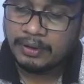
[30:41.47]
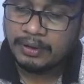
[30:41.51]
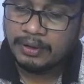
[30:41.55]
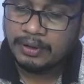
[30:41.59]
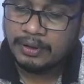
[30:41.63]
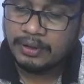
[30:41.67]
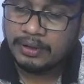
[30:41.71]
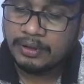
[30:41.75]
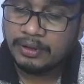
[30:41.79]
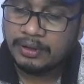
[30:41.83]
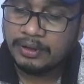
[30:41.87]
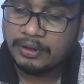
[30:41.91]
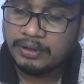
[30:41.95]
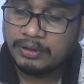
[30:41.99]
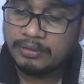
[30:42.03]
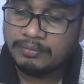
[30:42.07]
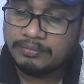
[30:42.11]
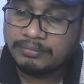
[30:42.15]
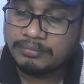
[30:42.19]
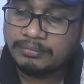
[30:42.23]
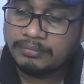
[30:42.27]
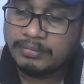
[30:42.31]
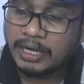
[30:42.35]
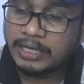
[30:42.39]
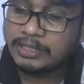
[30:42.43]

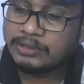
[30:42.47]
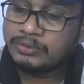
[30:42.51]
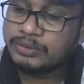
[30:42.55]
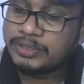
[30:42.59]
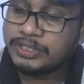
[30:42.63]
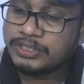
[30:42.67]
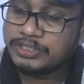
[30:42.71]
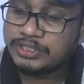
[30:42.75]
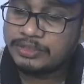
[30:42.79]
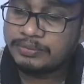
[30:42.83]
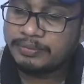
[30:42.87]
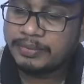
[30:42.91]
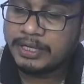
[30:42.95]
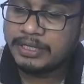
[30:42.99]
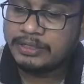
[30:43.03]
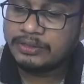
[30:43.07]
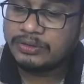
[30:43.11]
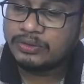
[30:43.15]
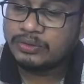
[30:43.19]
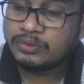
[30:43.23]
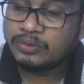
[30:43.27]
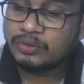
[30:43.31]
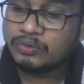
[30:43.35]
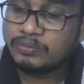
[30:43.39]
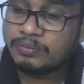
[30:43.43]
at which
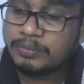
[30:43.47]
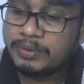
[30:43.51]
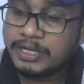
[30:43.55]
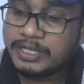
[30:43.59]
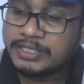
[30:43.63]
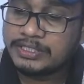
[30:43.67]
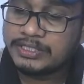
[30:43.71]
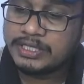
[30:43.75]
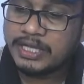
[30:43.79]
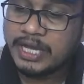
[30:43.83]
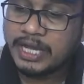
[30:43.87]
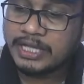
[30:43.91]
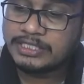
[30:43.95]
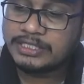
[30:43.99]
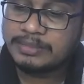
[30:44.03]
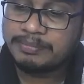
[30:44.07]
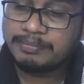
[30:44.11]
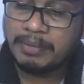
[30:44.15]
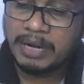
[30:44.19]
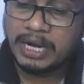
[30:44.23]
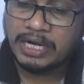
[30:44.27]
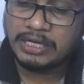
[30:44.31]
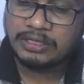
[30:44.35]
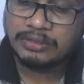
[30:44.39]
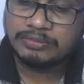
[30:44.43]
event took place as a
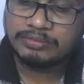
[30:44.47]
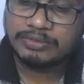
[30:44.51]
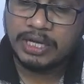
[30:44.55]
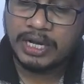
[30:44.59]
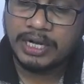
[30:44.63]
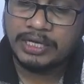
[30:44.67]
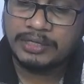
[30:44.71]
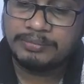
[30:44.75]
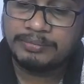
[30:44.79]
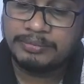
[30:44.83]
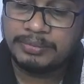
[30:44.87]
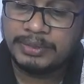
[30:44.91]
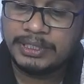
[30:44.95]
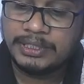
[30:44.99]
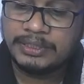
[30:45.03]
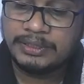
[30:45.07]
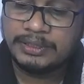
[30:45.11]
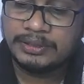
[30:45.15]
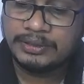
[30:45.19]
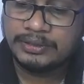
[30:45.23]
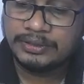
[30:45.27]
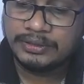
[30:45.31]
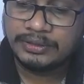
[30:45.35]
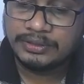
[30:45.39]
part of the, and B